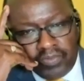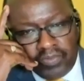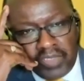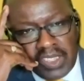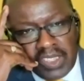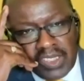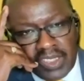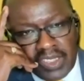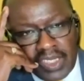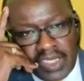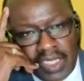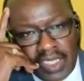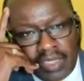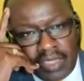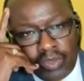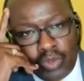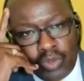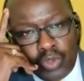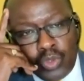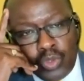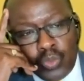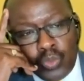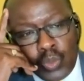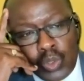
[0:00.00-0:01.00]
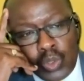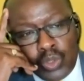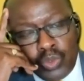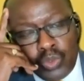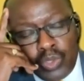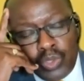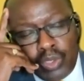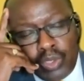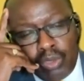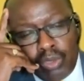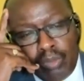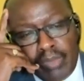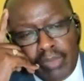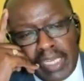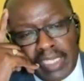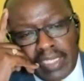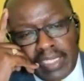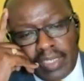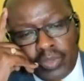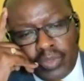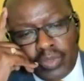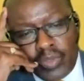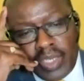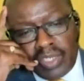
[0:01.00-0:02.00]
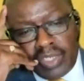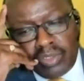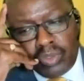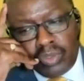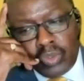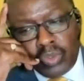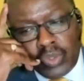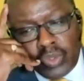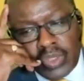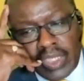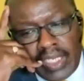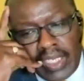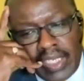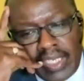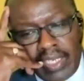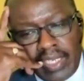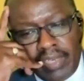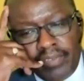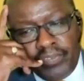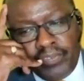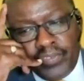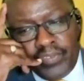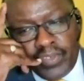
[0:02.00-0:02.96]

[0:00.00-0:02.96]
visa, or would you recommend that one goes ahead